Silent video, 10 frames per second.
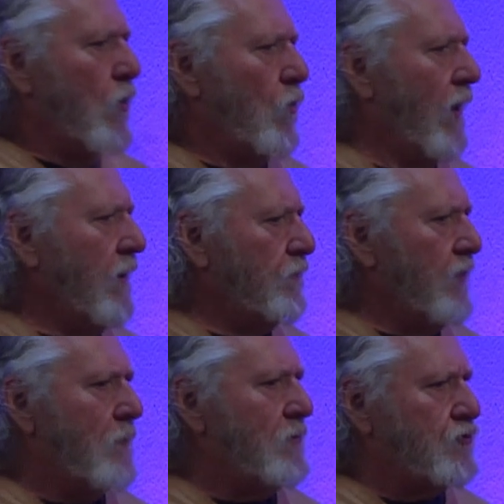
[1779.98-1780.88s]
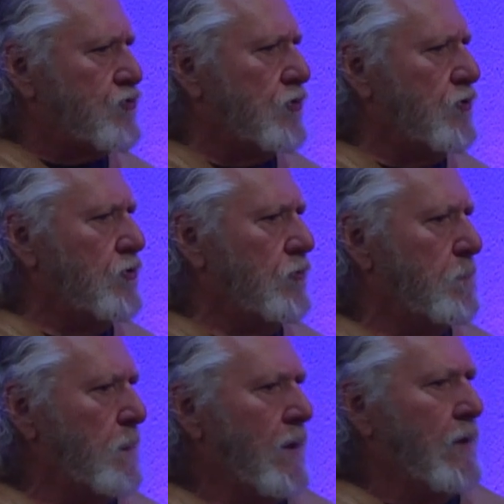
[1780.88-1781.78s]
one of them is true.
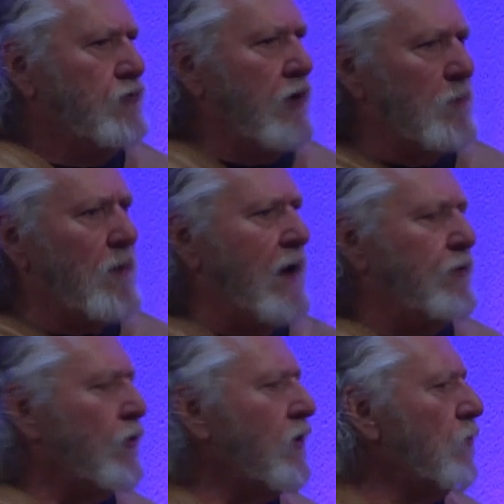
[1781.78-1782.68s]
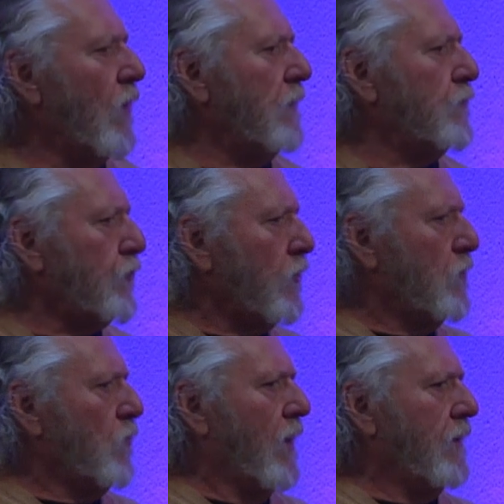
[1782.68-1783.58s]
Jeremiah 31
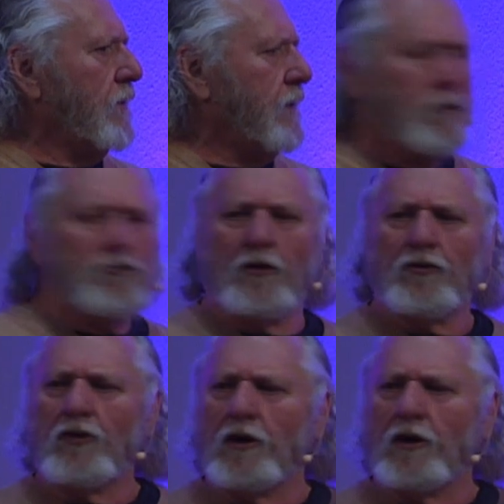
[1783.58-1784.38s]
31 gives us the